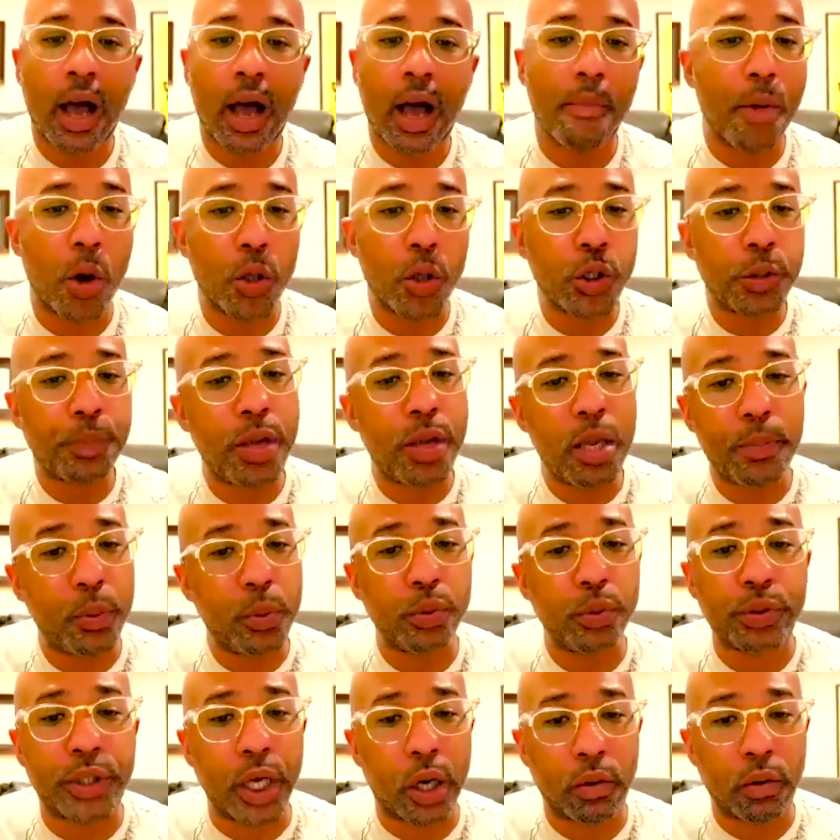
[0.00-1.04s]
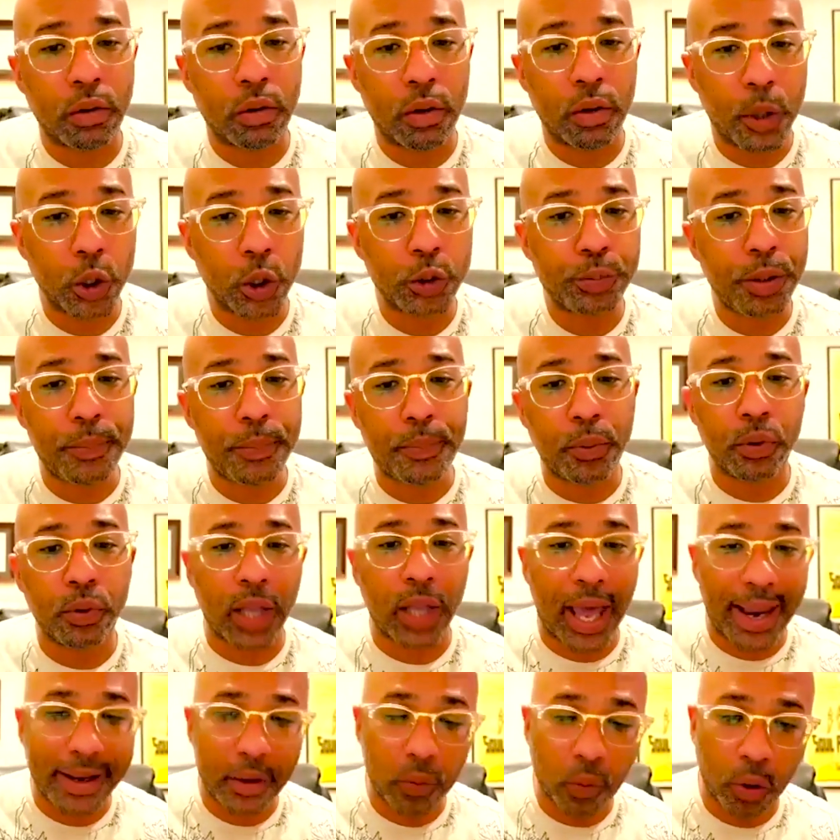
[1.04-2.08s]
Most people don't. Most people
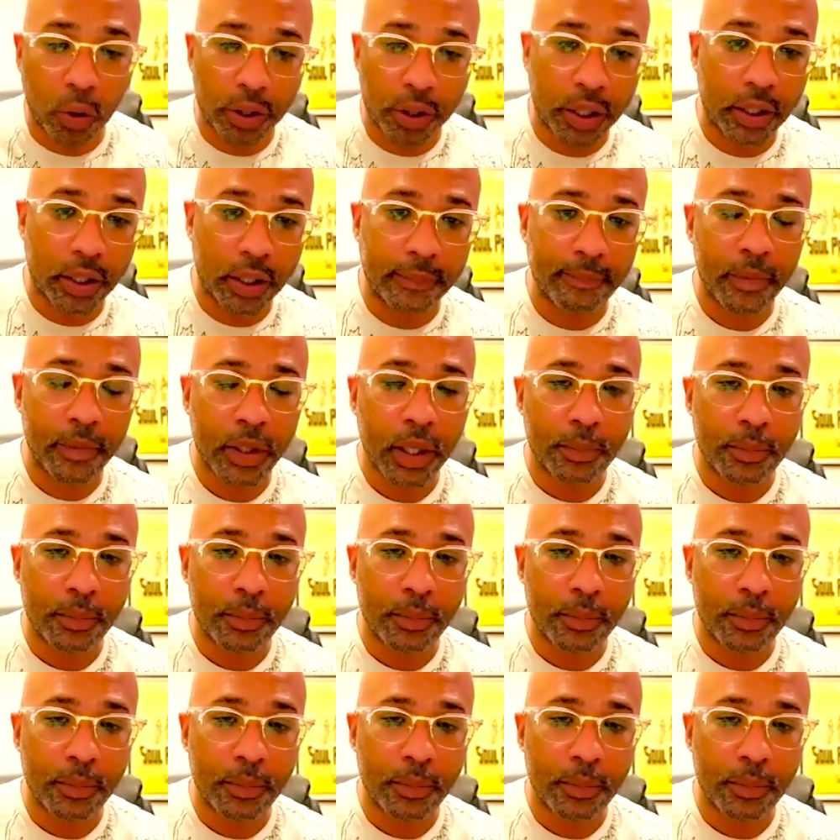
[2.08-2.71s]
like working.